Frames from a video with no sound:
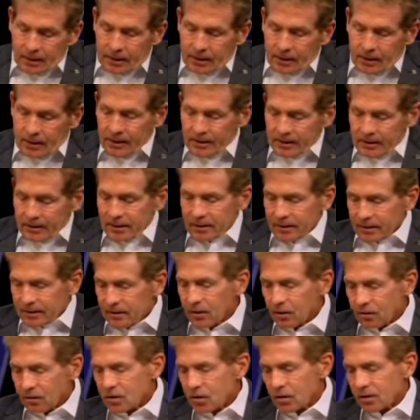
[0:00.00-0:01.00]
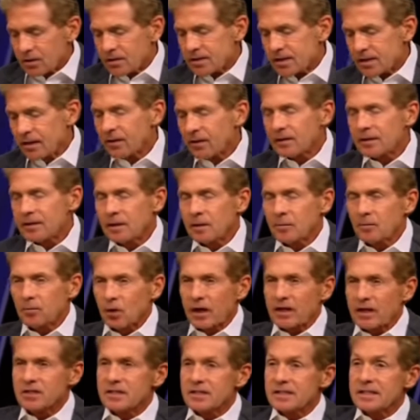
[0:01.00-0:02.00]
And then goes on to say the team
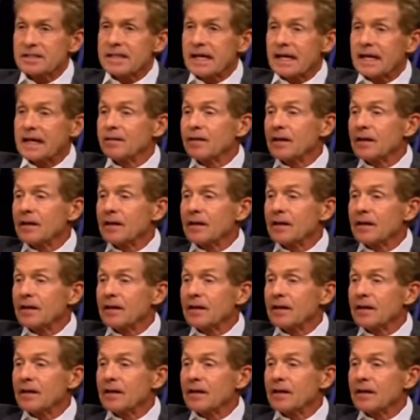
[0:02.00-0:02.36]
practices today,